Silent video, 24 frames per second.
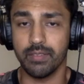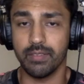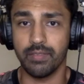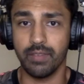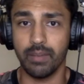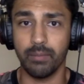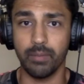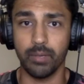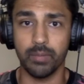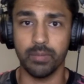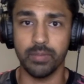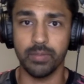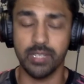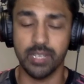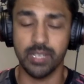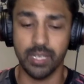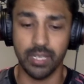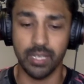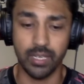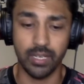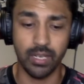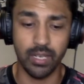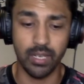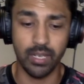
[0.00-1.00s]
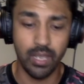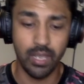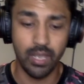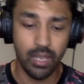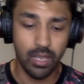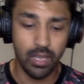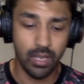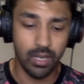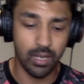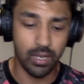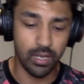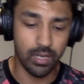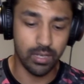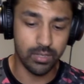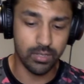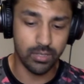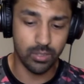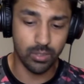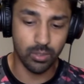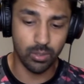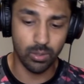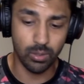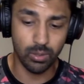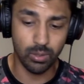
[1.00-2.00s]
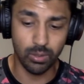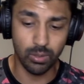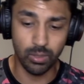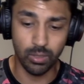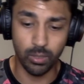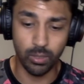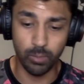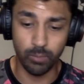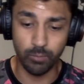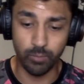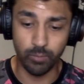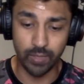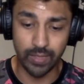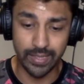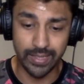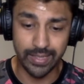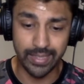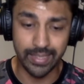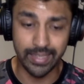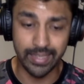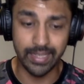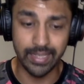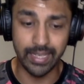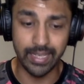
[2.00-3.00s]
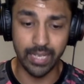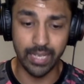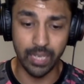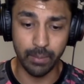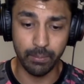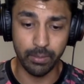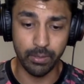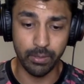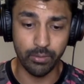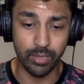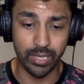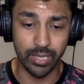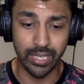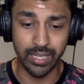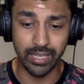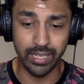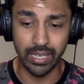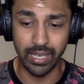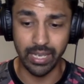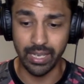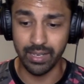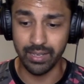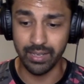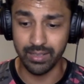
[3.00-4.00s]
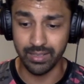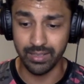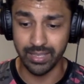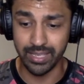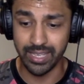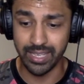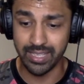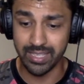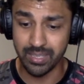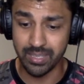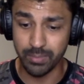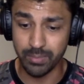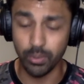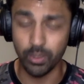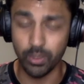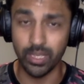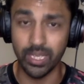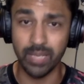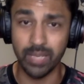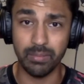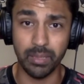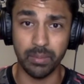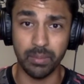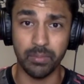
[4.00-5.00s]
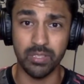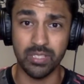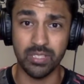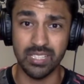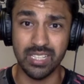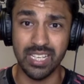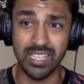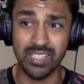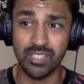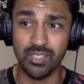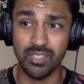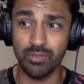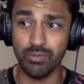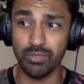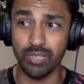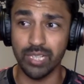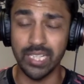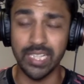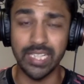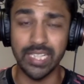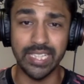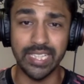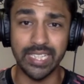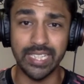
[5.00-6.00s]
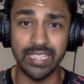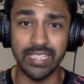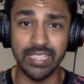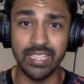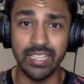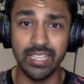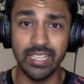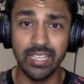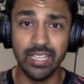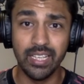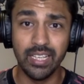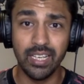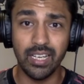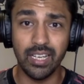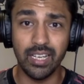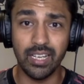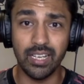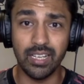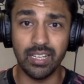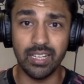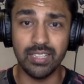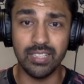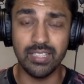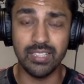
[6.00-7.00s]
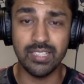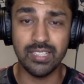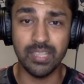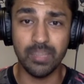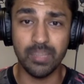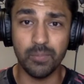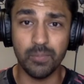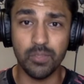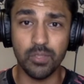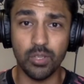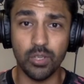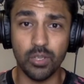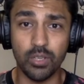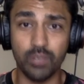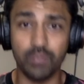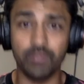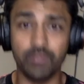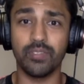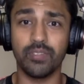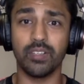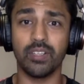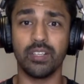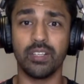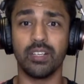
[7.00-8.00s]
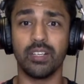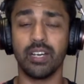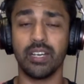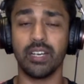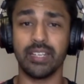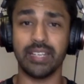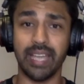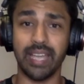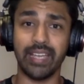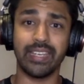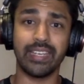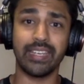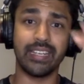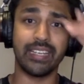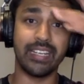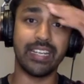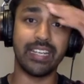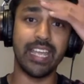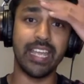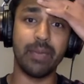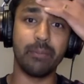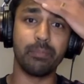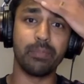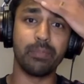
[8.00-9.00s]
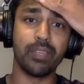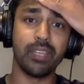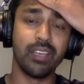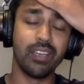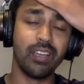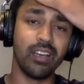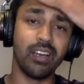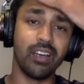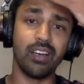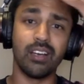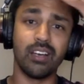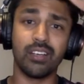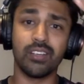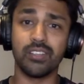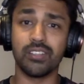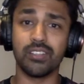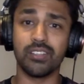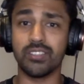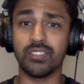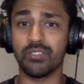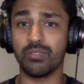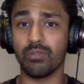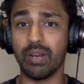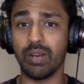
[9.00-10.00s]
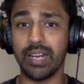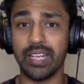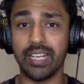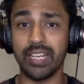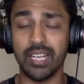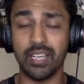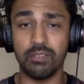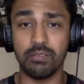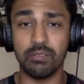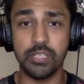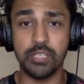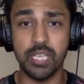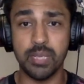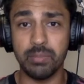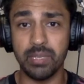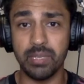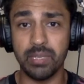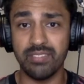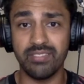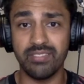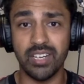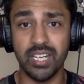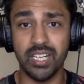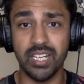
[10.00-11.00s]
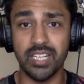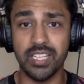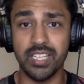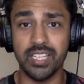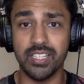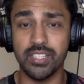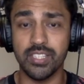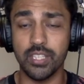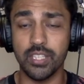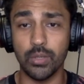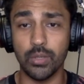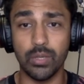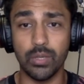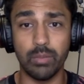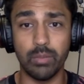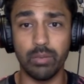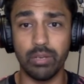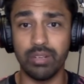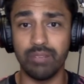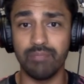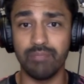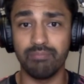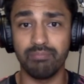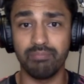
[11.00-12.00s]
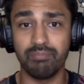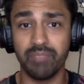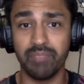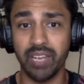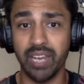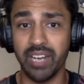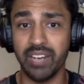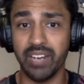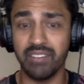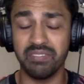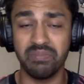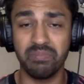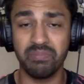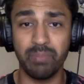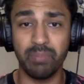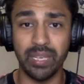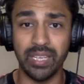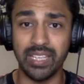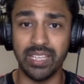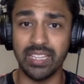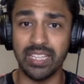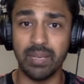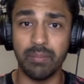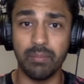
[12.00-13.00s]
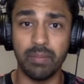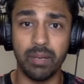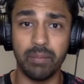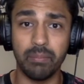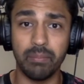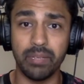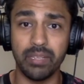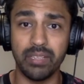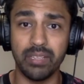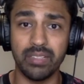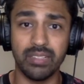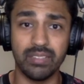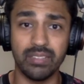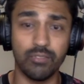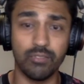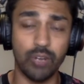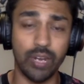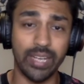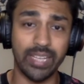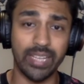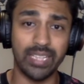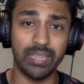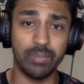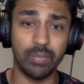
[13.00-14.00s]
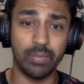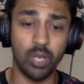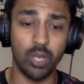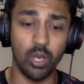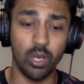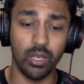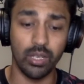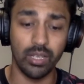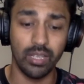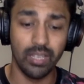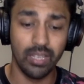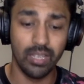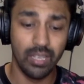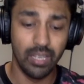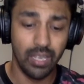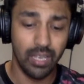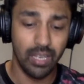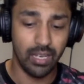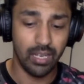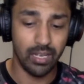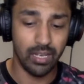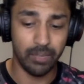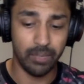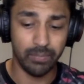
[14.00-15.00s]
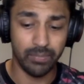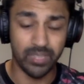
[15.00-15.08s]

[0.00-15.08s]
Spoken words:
I'm not mistaken. So hopefully he can get up and running and get some more game time, because Leicester really need some sort of attacking depth, because right now Jamie Vardy is the only one kind of picking them up and dragging them along. The